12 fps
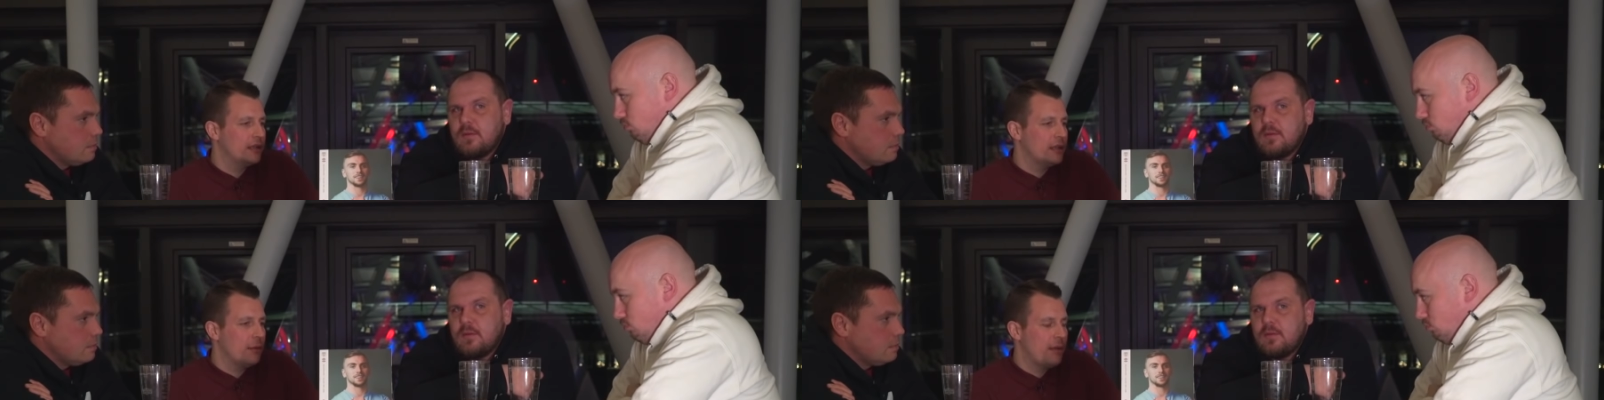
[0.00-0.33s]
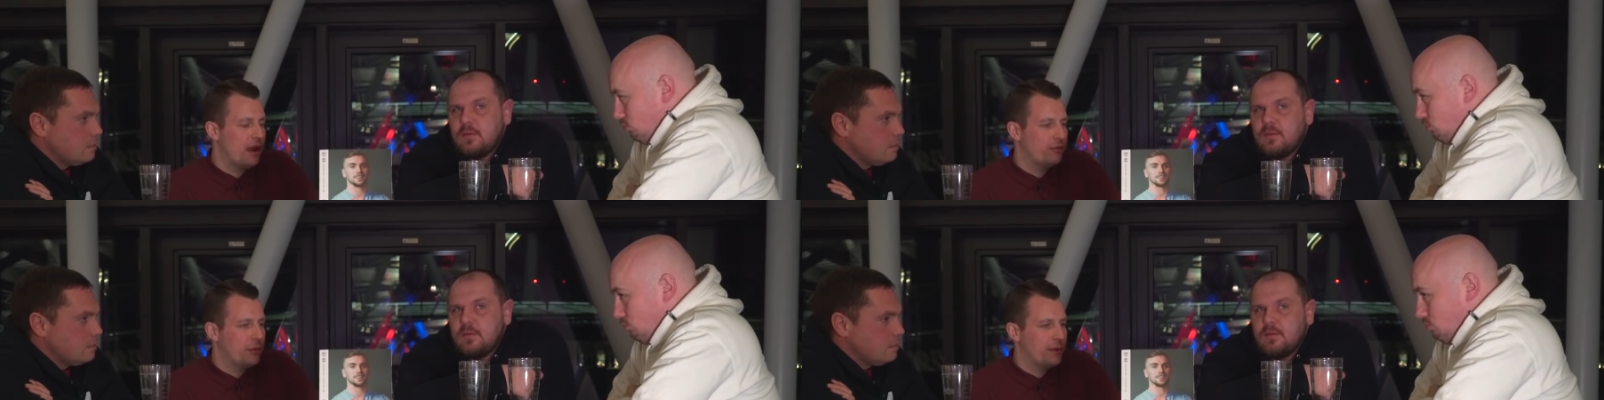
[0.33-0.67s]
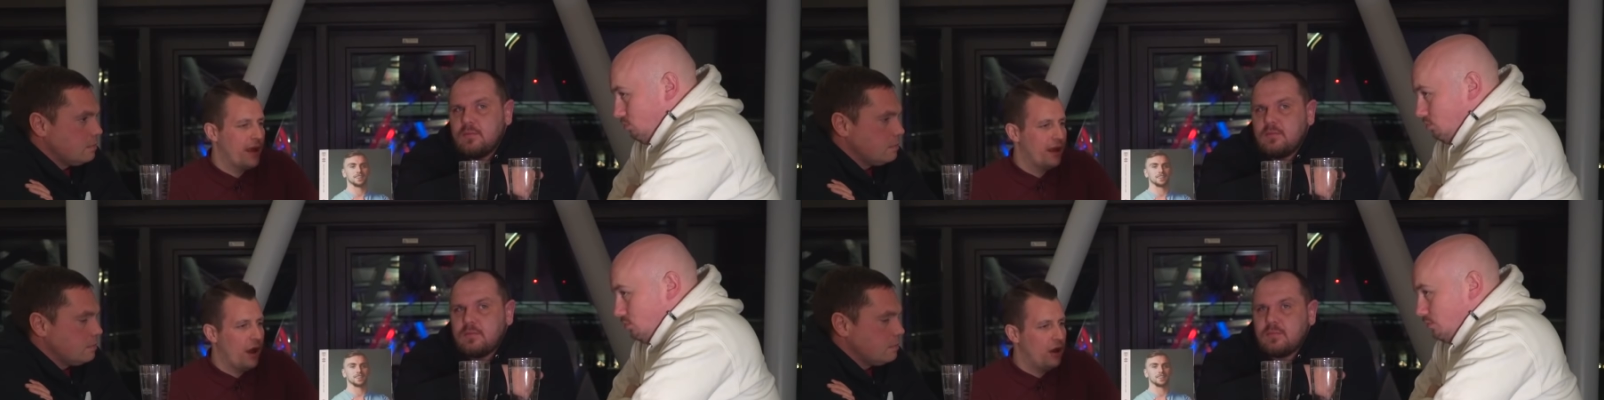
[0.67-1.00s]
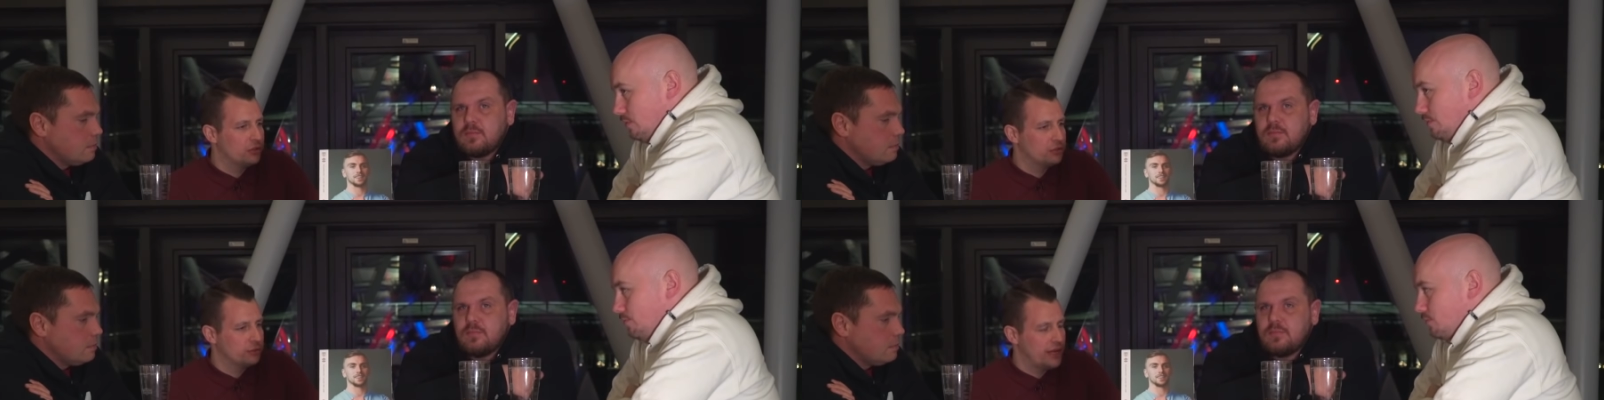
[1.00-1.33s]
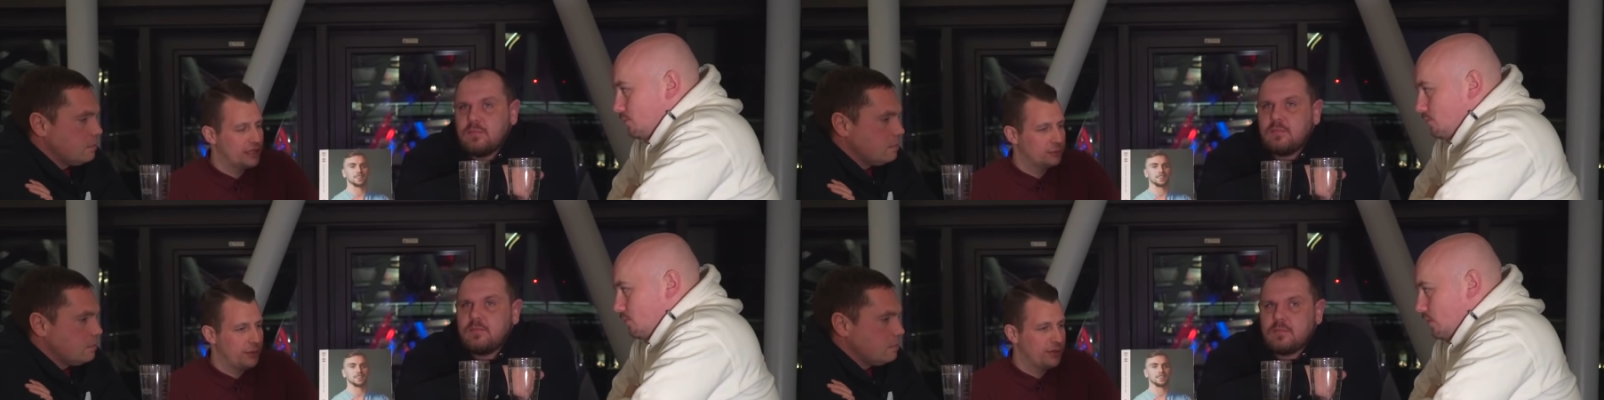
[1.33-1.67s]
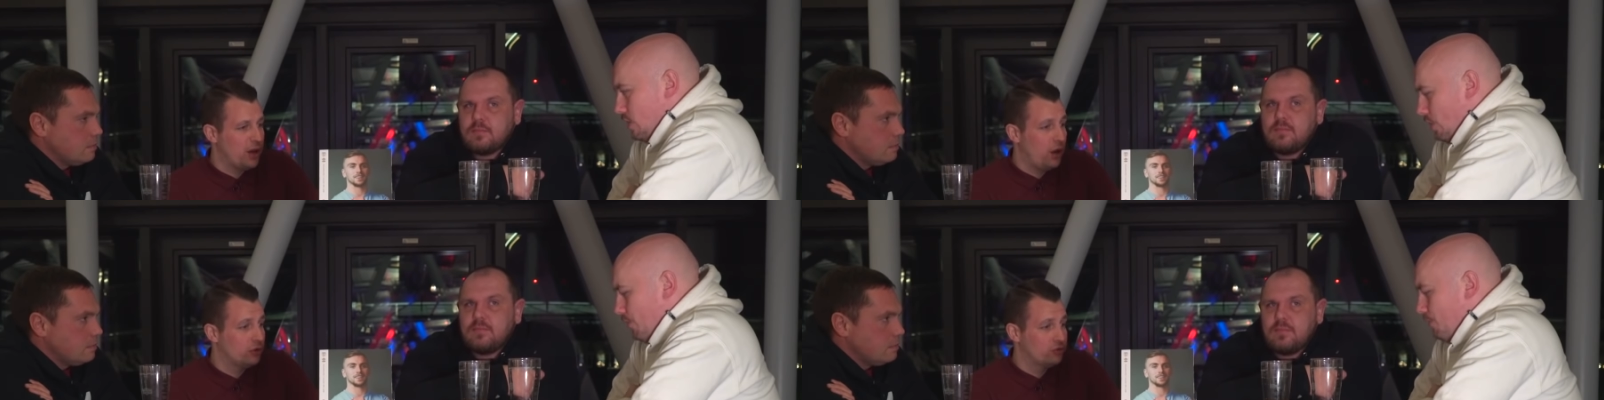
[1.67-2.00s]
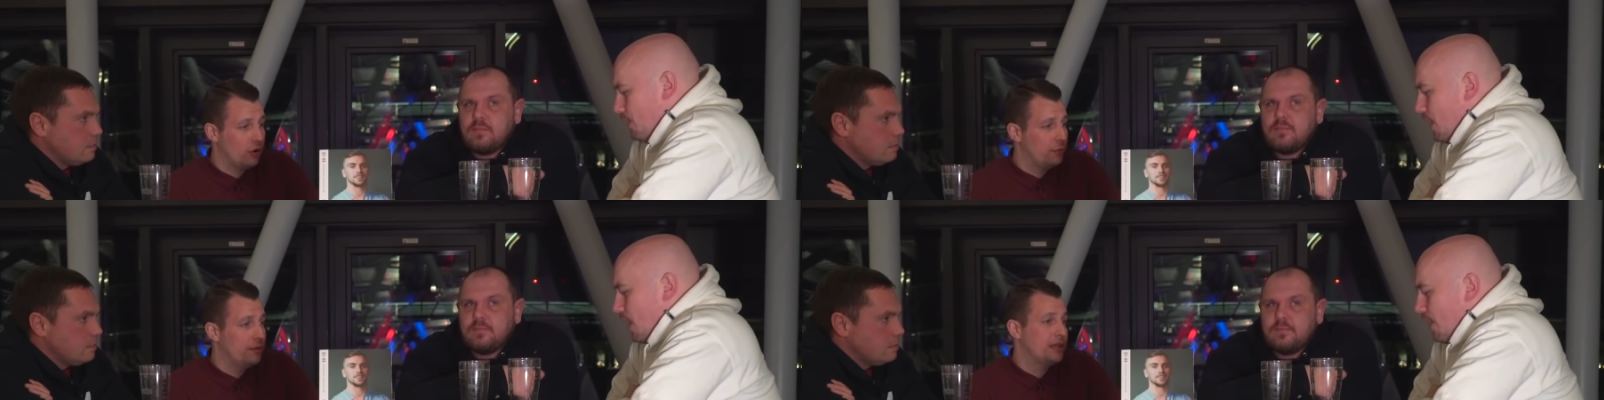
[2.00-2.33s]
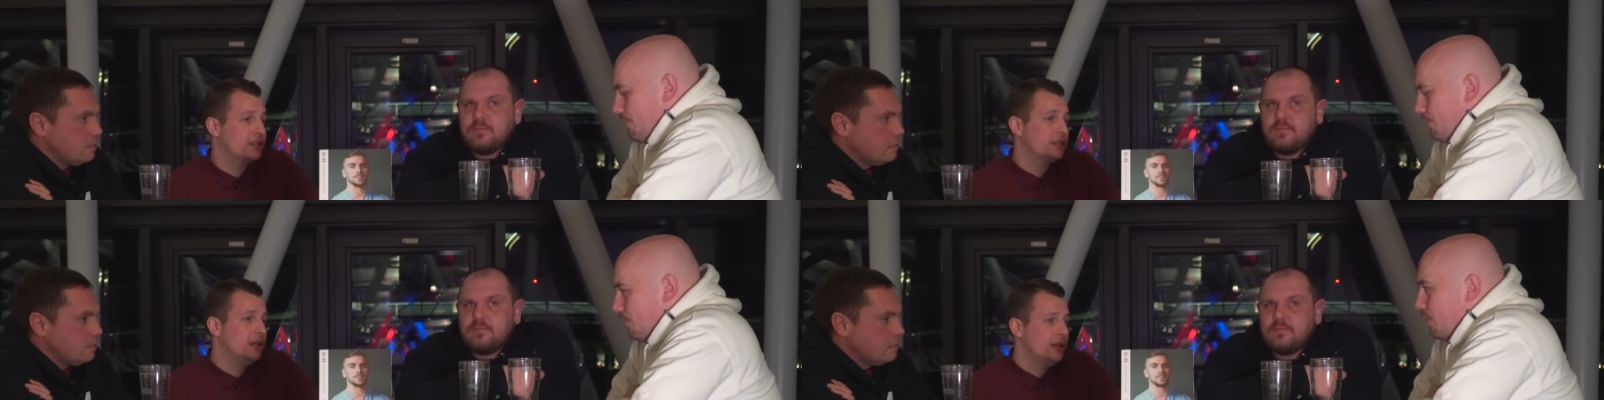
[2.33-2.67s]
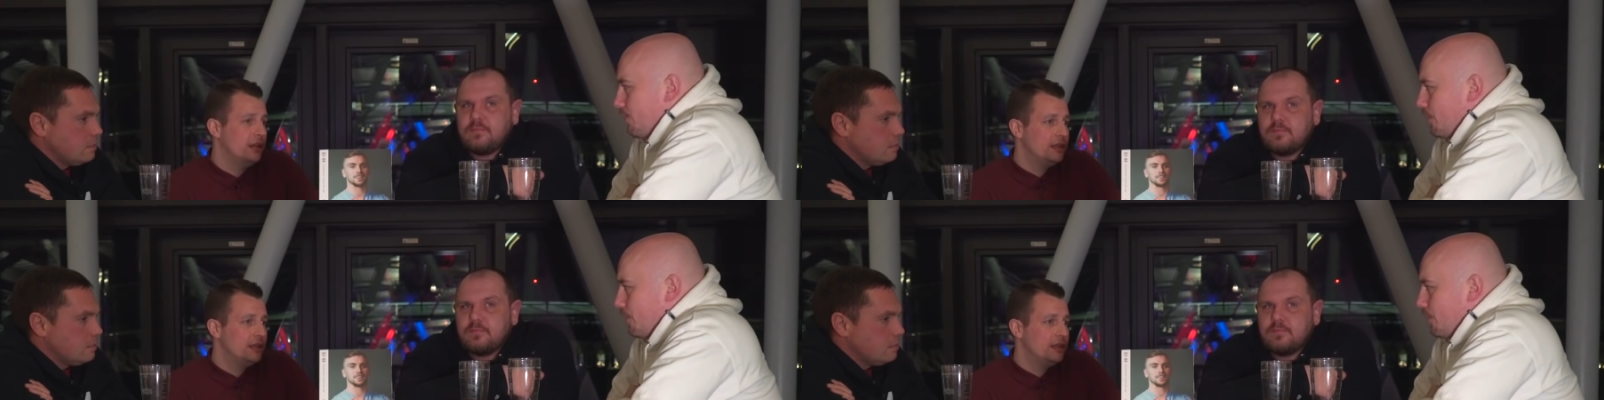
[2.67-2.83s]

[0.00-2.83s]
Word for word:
Speaker 1: it don't matter if we're playing Arsenal next week, we can't drop this